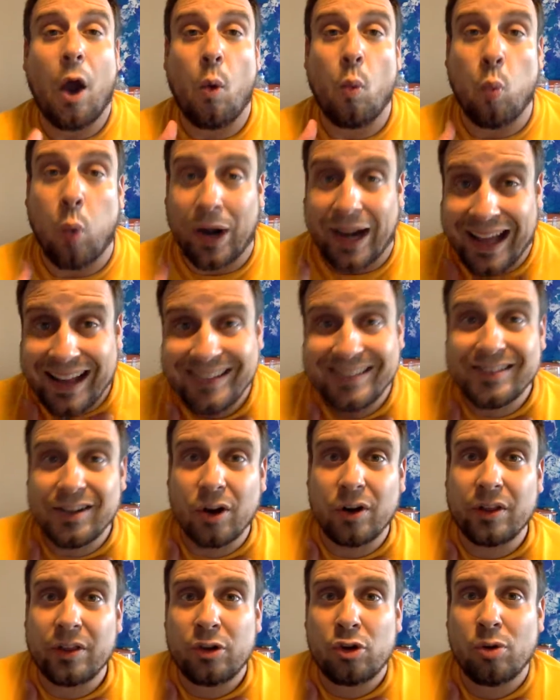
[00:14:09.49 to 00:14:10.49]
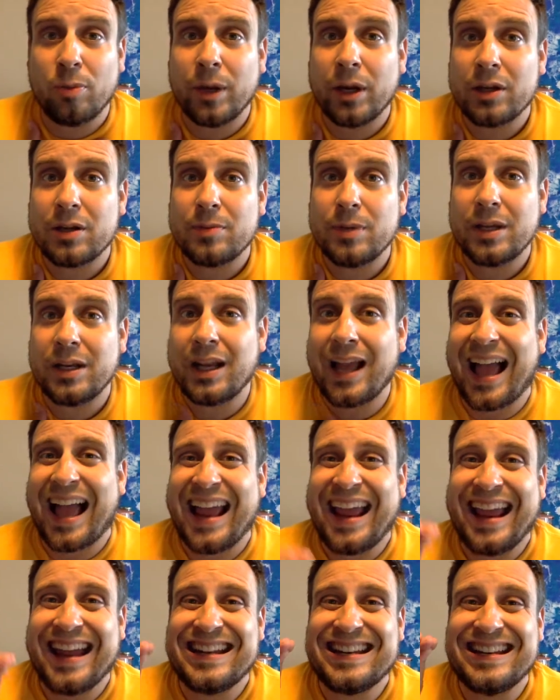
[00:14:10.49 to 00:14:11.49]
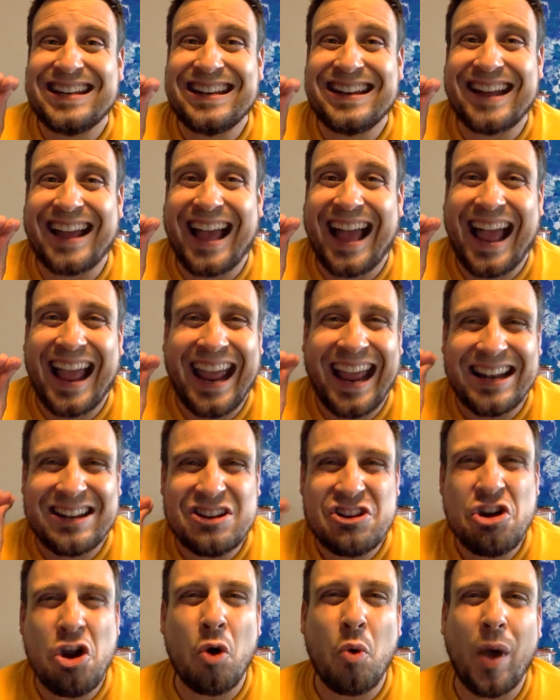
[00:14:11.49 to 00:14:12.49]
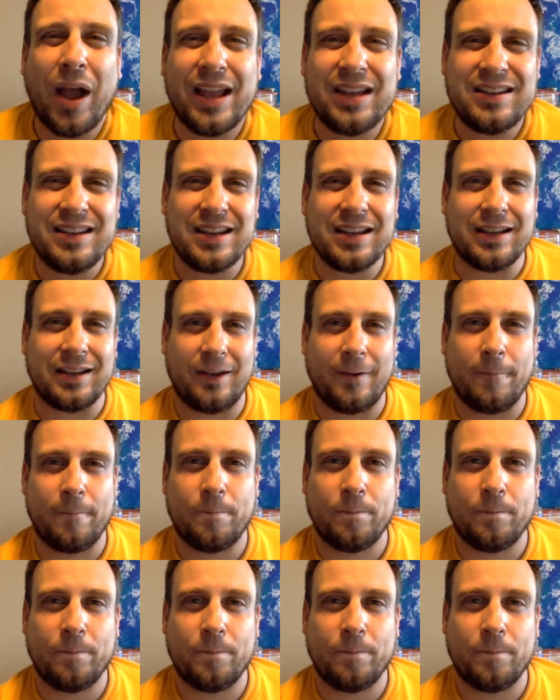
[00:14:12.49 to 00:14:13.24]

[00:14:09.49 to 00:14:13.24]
When I started the New American Media, I had no idea